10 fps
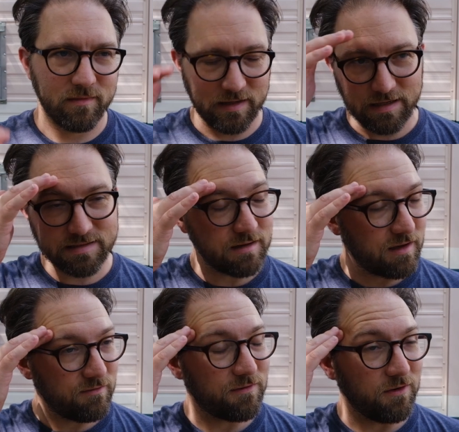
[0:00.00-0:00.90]
And I still
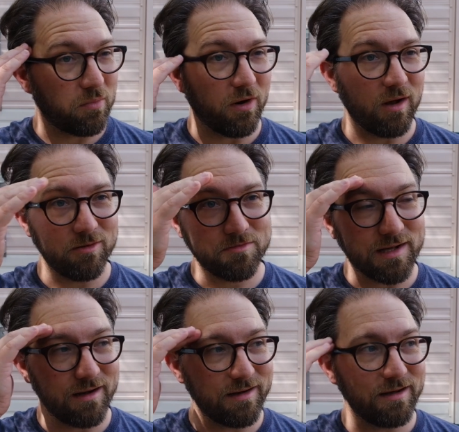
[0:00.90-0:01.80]
have a few problems
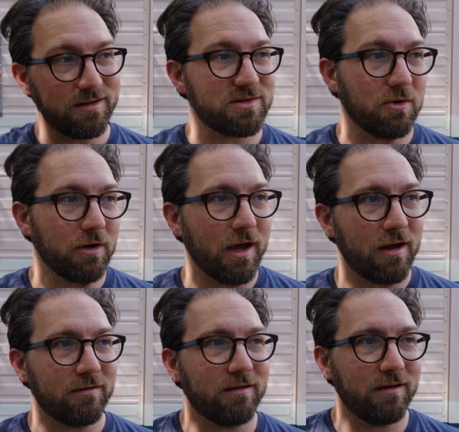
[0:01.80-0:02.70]
that I need to sort
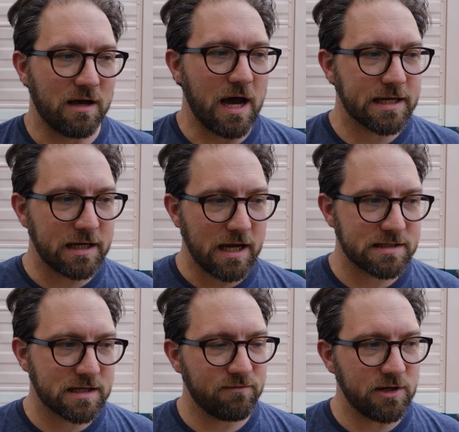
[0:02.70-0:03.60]
out. I get
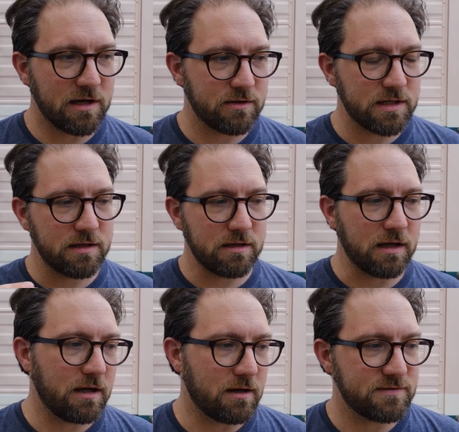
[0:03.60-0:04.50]
asked every now and then,
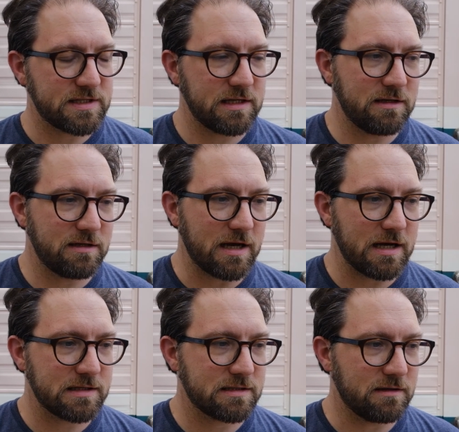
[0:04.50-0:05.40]
and I've seen
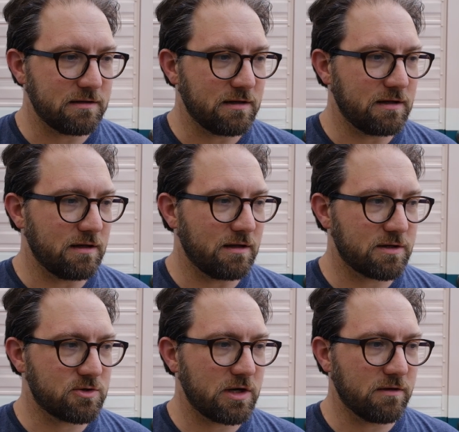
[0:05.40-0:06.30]
asked in a lot
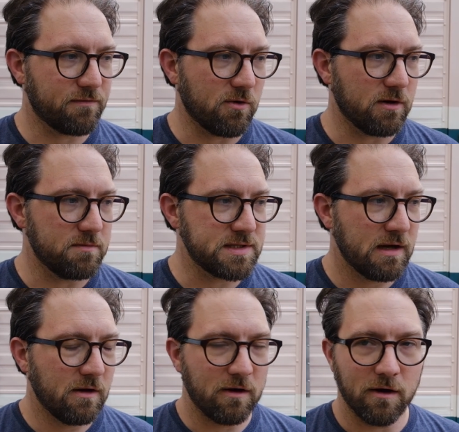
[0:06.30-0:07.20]
of trailer forums,
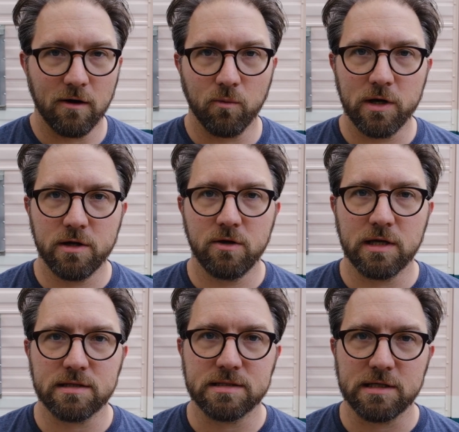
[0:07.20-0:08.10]
where do you
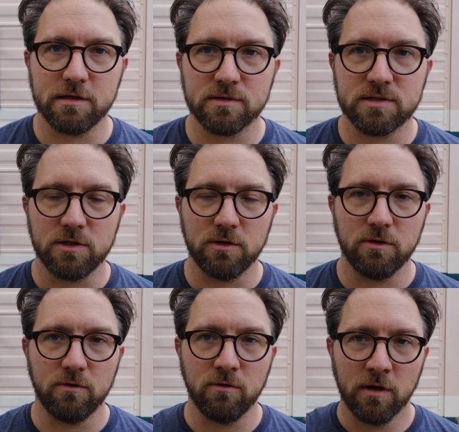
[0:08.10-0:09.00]
get the seals
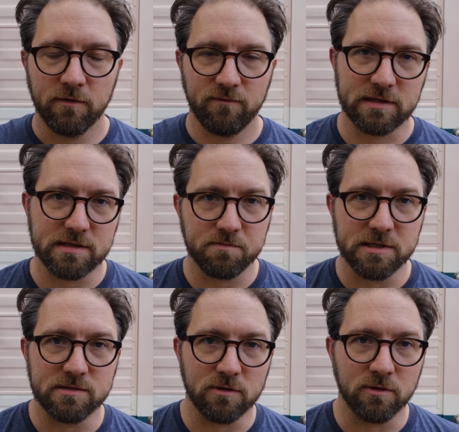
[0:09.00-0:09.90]
to fix up
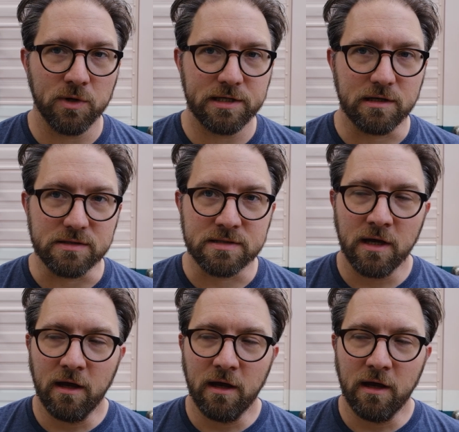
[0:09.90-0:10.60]
these older windows?